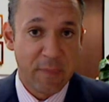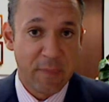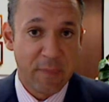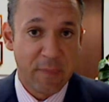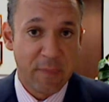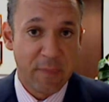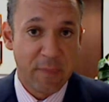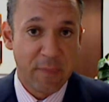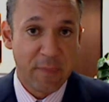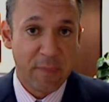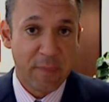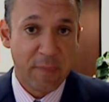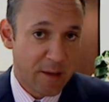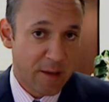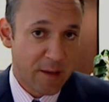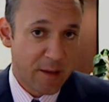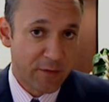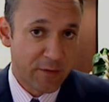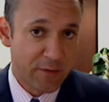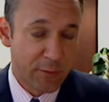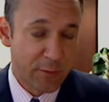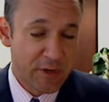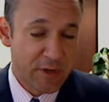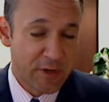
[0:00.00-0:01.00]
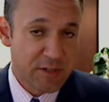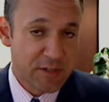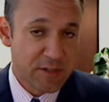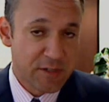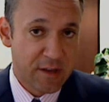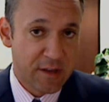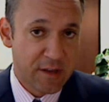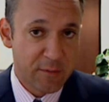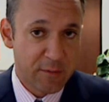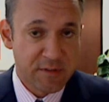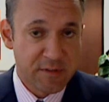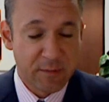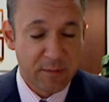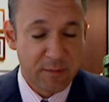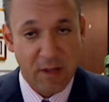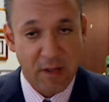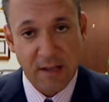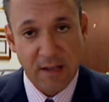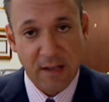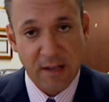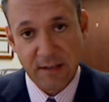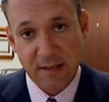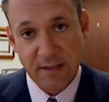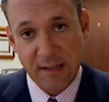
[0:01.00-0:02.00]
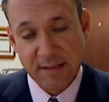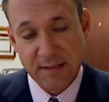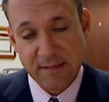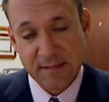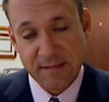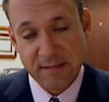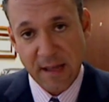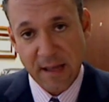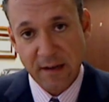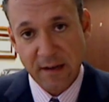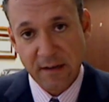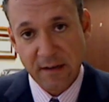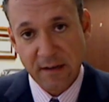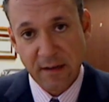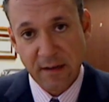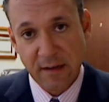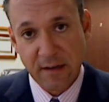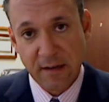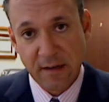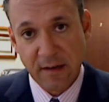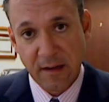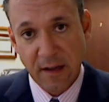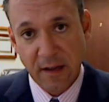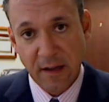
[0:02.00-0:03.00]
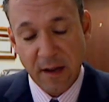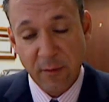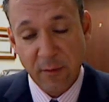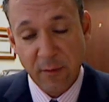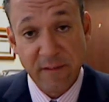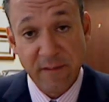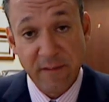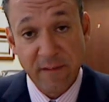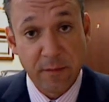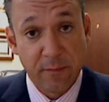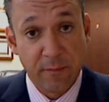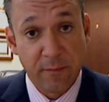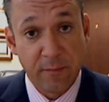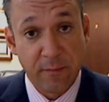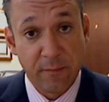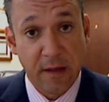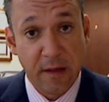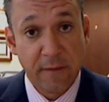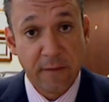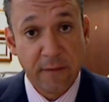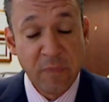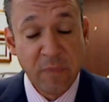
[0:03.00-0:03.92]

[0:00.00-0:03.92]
That didn't come to fruition. There were some laws against that, and got rid of some